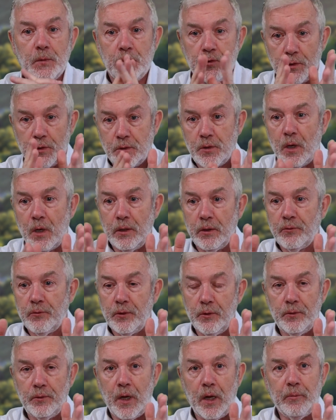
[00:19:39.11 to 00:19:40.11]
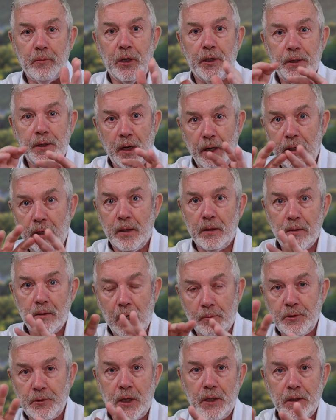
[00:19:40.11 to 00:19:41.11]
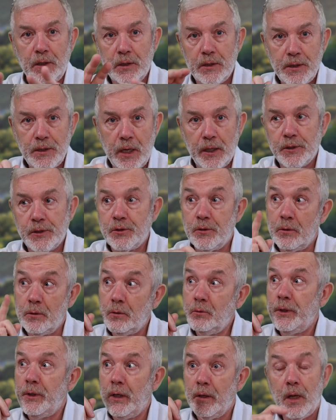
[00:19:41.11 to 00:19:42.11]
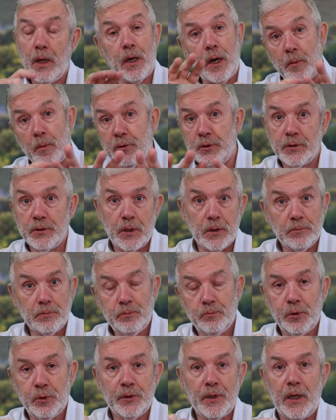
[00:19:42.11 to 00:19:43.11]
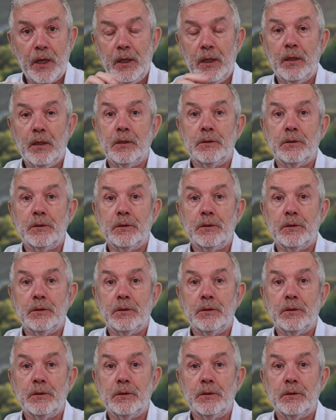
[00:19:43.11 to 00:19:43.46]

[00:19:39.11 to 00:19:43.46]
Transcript: just going through day by day and updating the text, and oh yeah, that happened, I'll put that in.